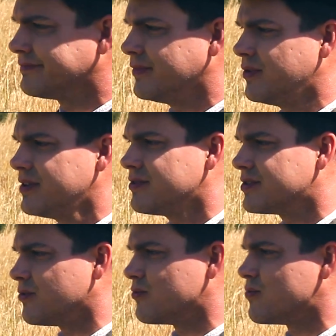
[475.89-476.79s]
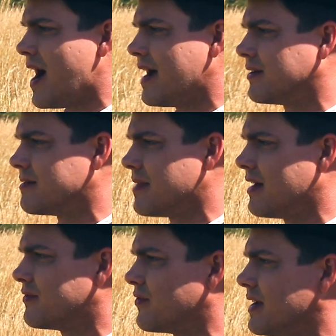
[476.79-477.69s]
What are you so riled about,
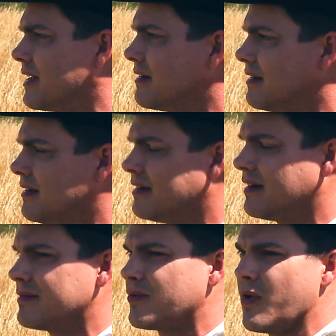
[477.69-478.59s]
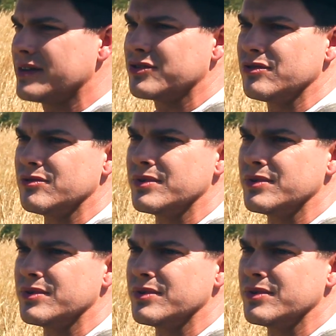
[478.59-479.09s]
friend? I'm quite sure we're